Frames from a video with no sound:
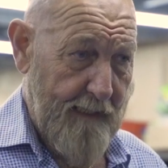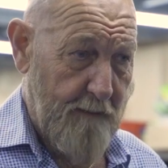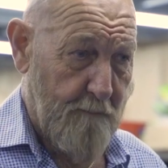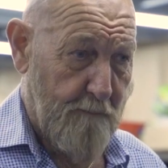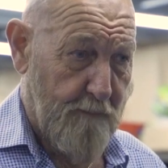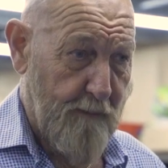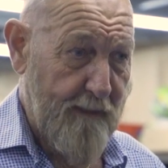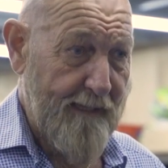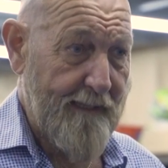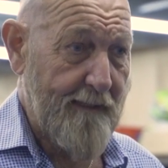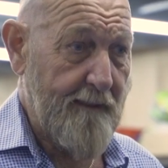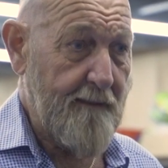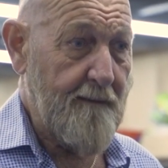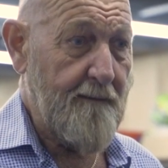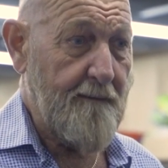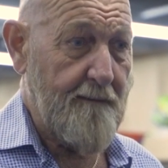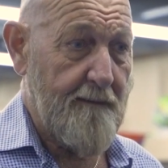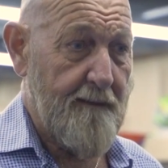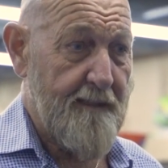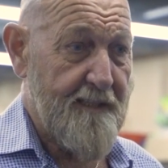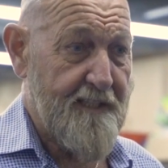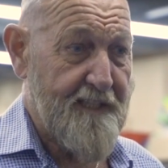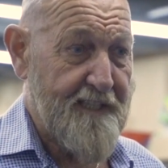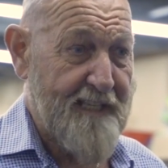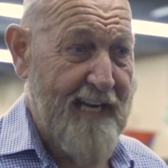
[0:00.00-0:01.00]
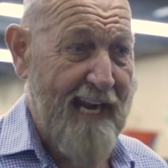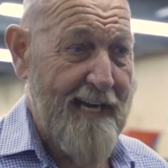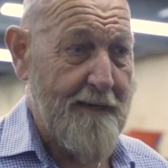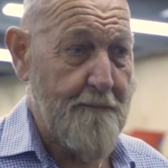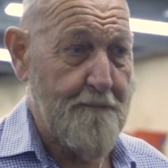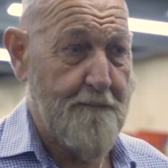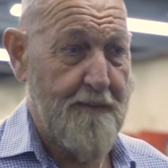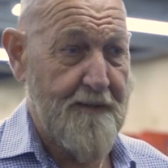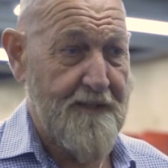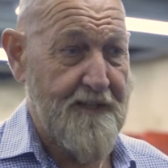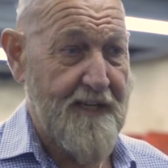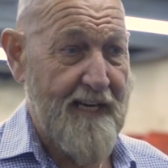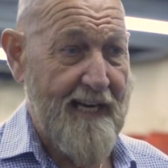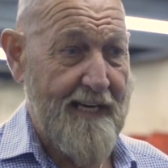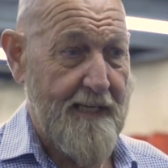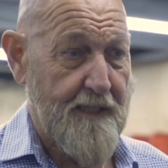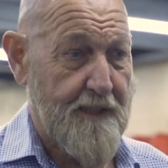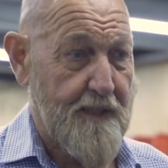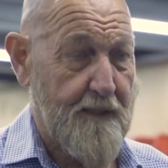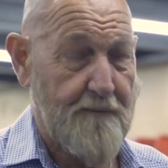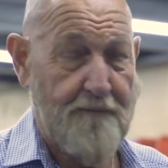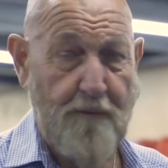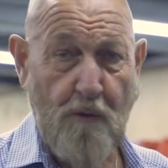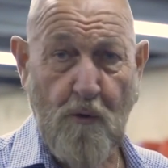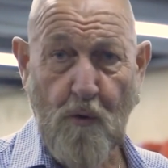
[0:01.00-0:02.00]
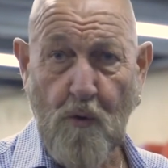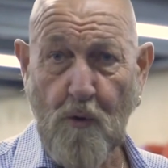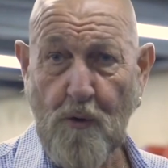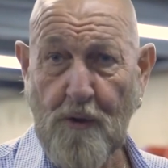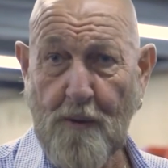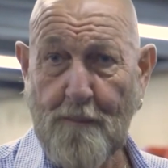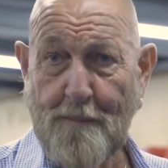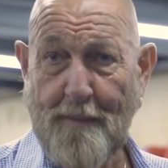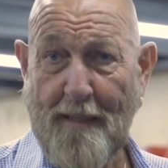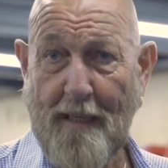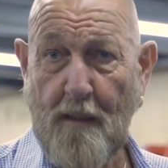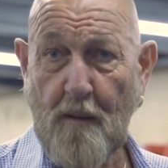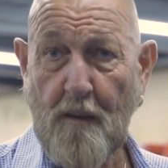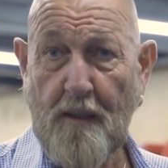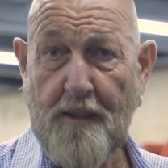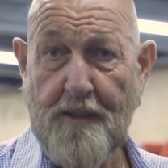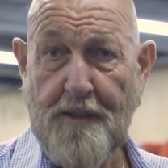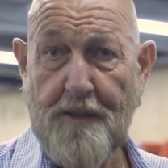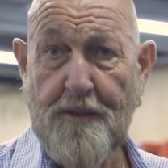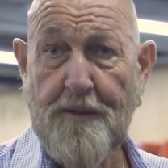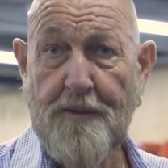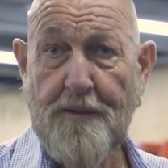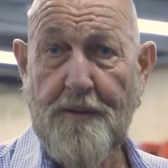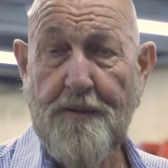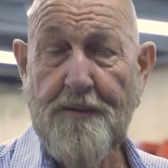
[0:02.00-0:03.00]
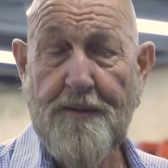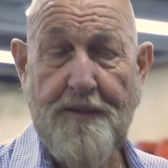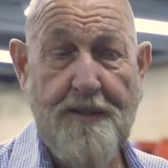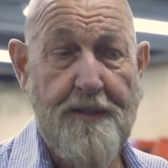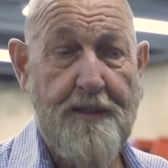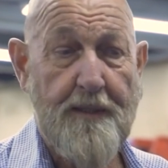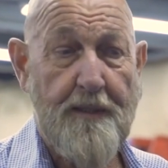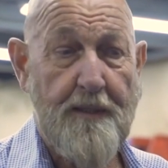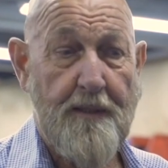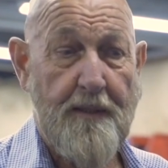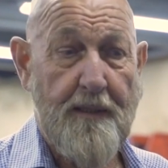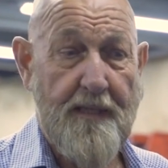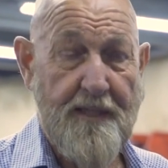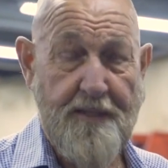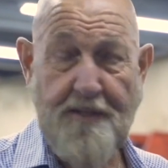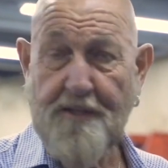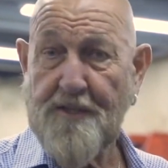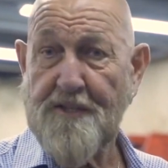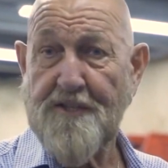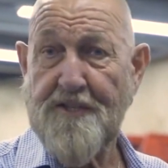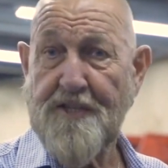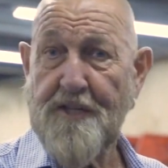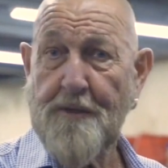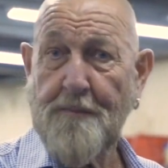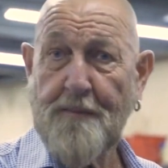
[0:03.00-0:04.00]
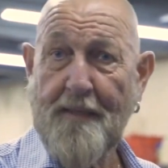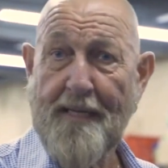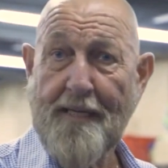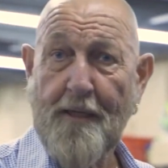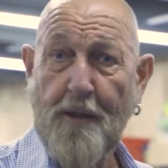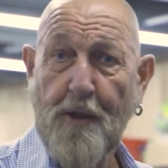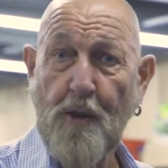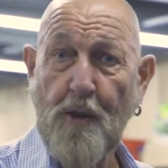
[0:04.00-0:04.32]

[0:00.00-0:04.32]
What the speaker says: In Britain, 10% of all the power used is consumed in